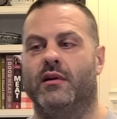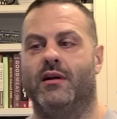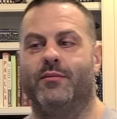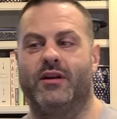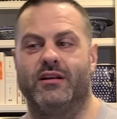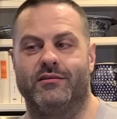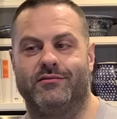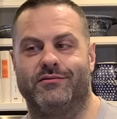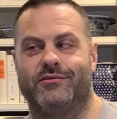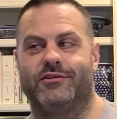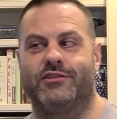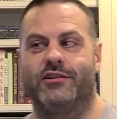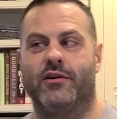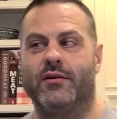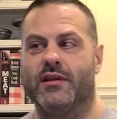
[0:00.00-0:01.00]
And I'm gonna
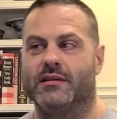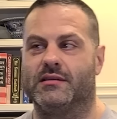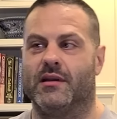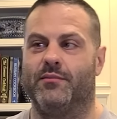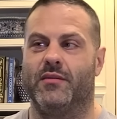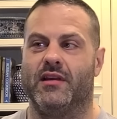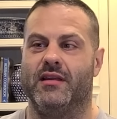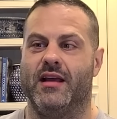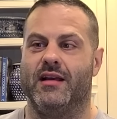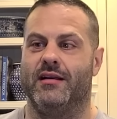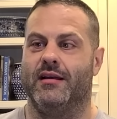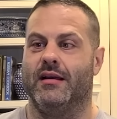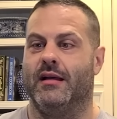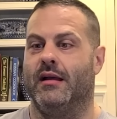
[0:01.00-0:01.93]
show you something that,